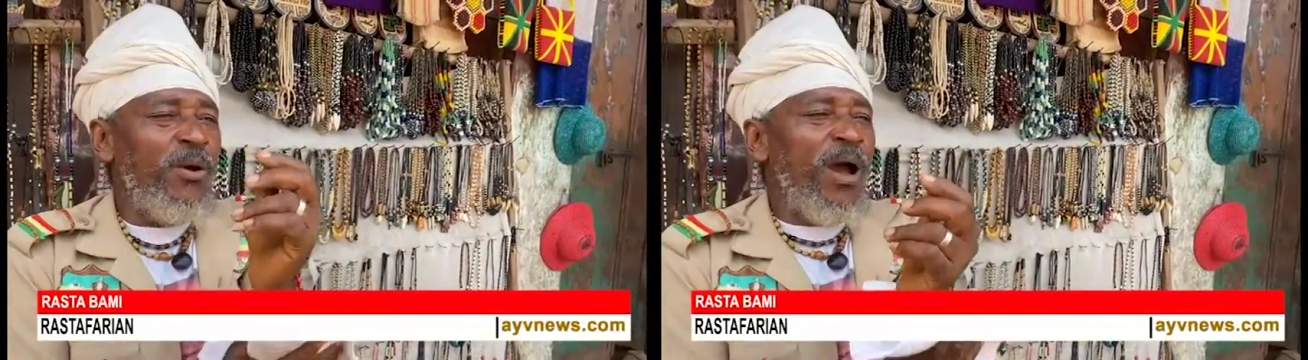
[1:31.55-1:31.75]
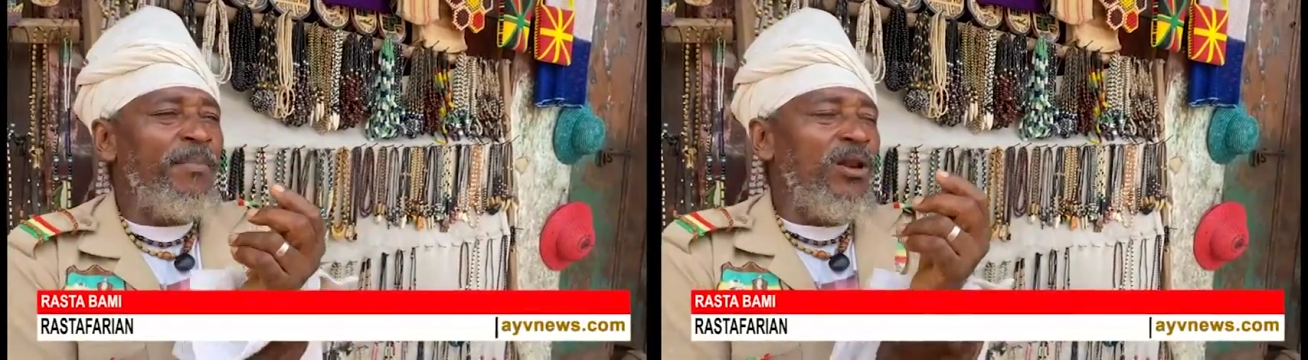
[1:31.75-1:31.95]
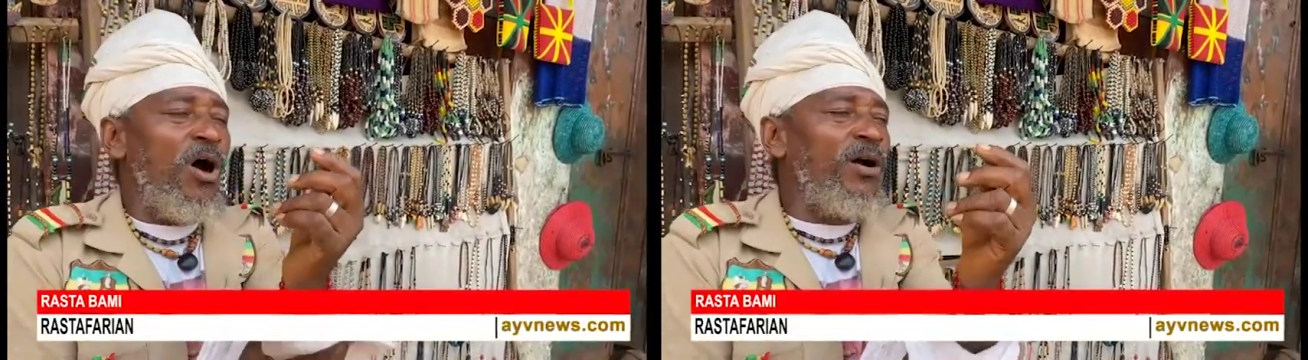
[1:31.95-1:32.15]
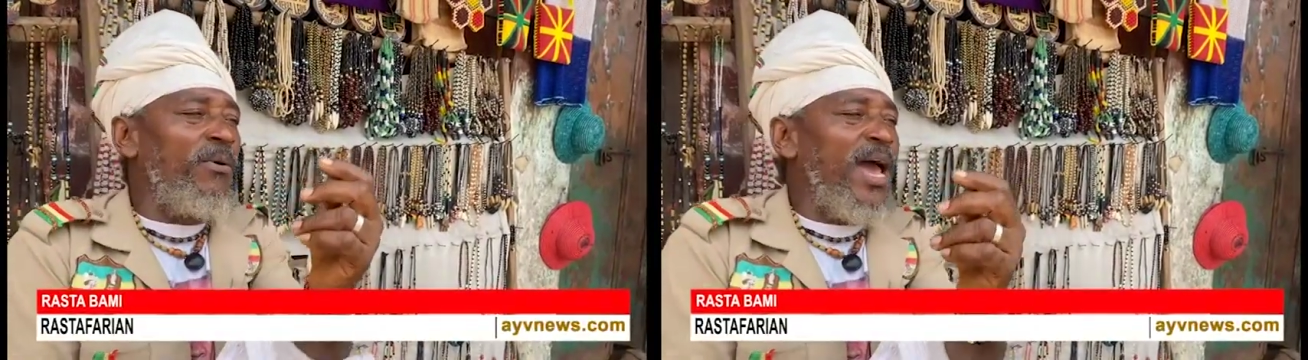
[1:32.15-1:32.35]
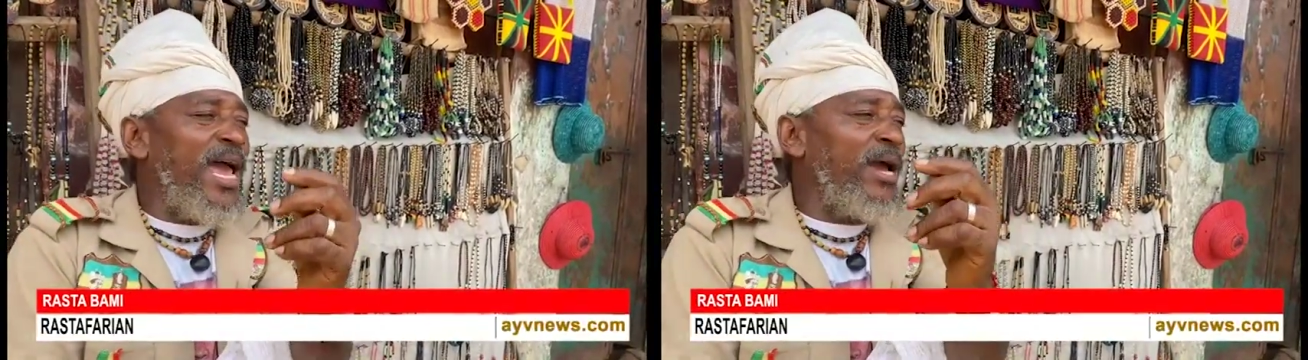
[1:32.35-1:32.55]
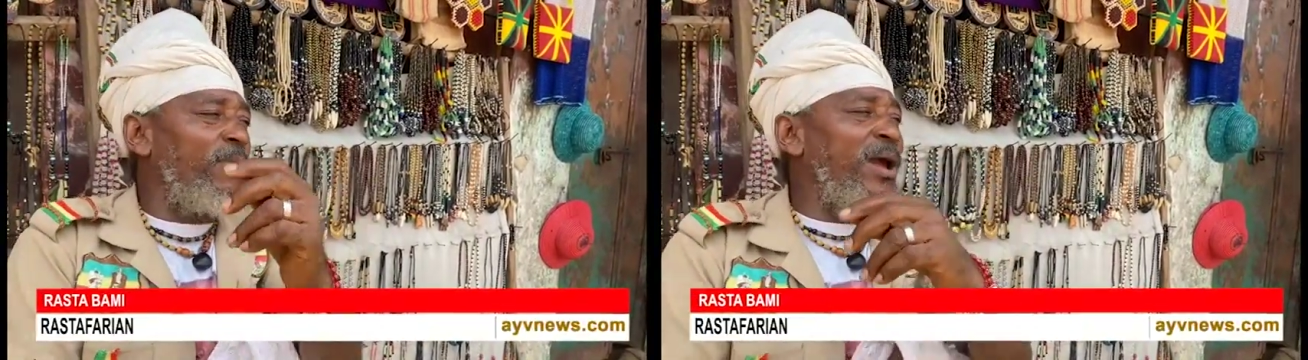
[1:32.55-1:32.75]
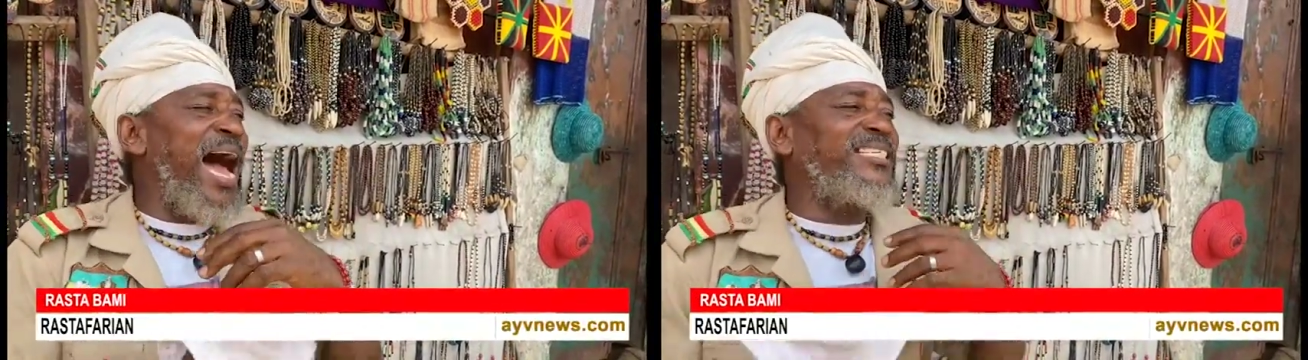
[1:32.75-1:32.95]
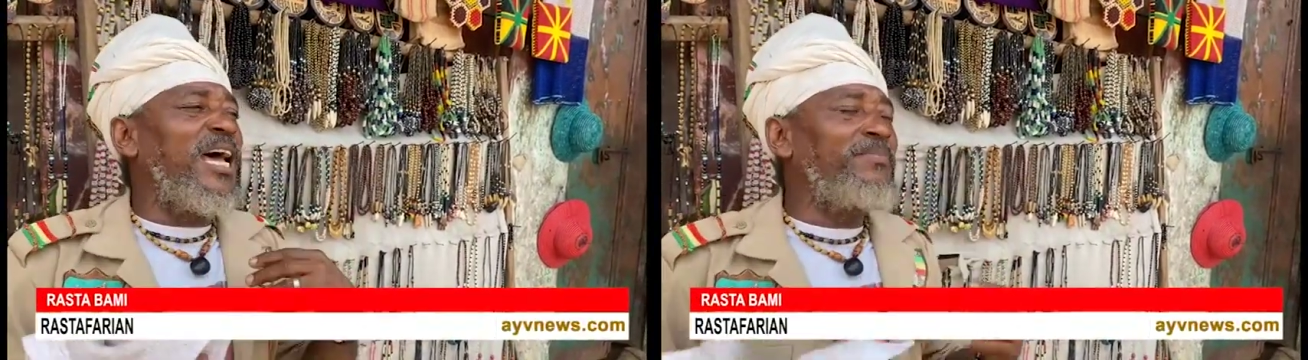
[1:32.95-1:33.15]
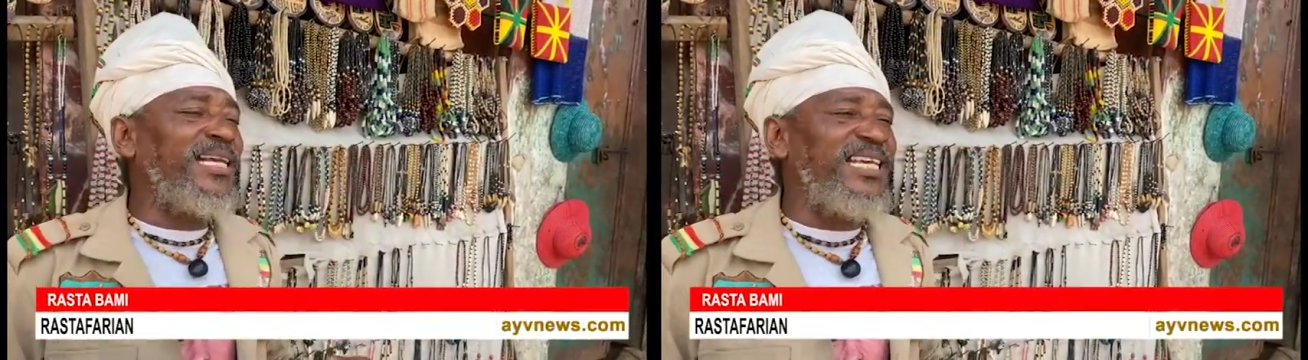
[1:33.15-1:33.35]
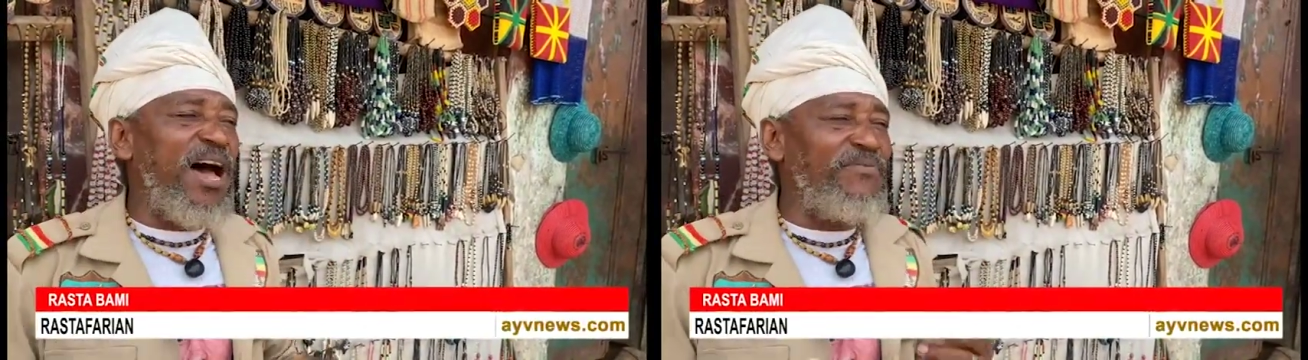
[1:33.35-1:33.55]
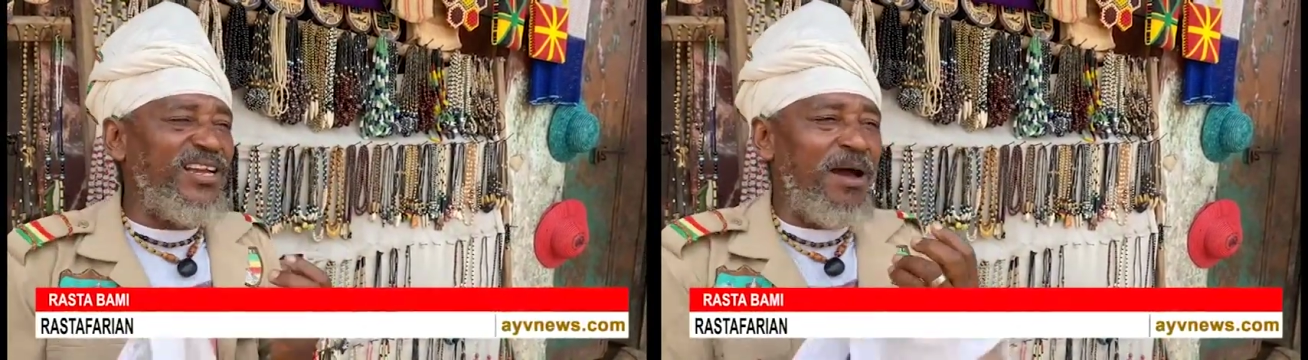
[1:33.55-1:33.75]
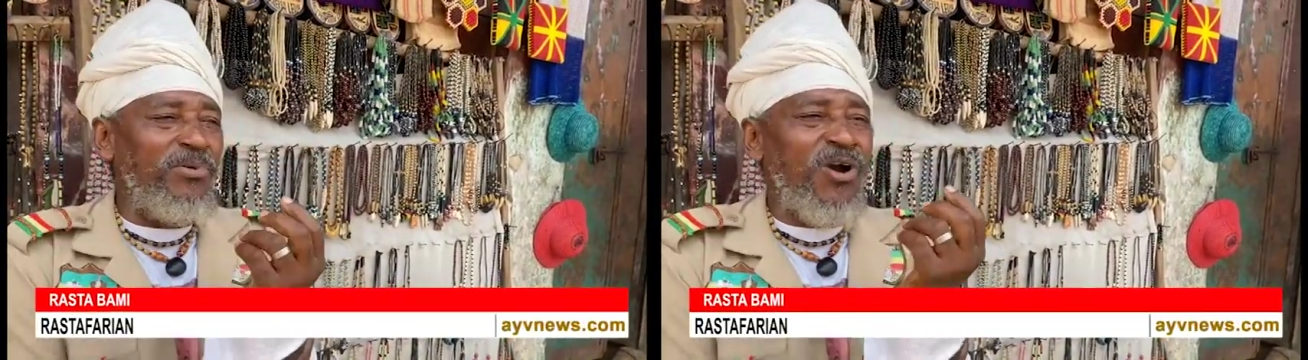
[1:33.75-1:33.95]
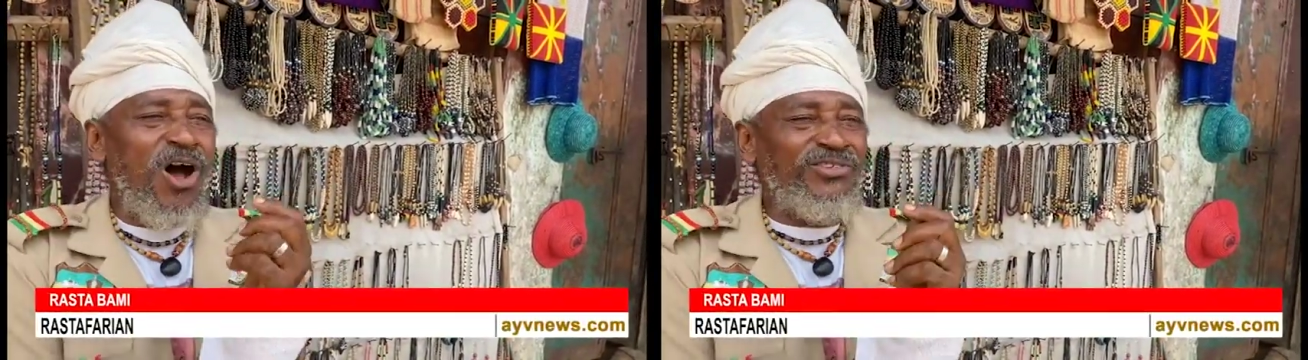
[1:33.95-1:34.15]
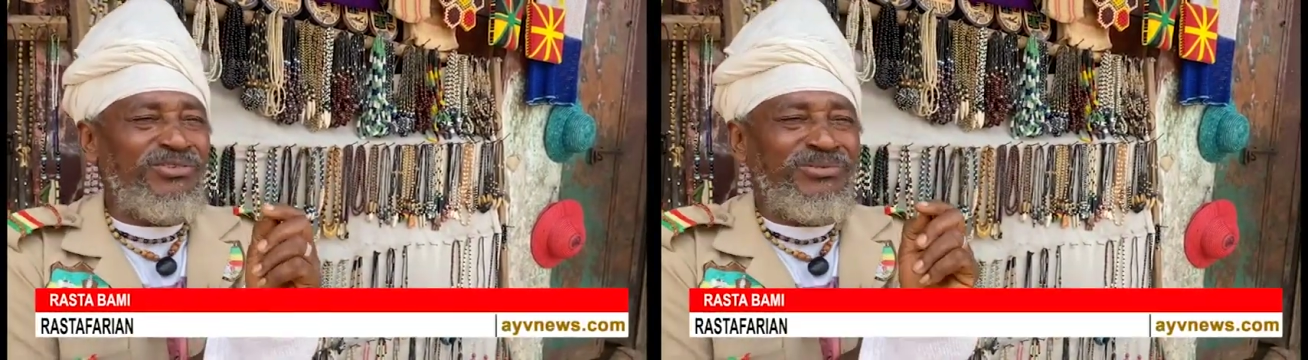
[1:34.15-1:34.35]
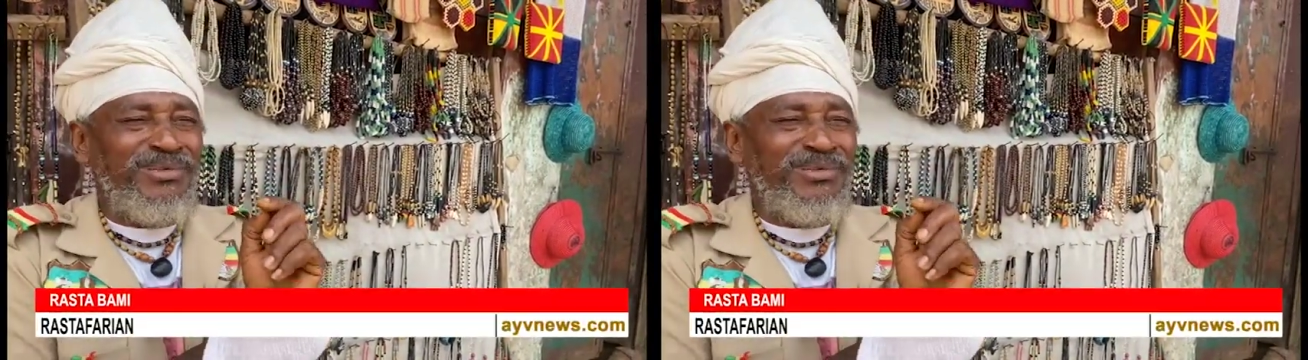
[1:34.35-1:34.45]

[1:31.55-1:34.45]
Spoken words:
belong, we accept as African, because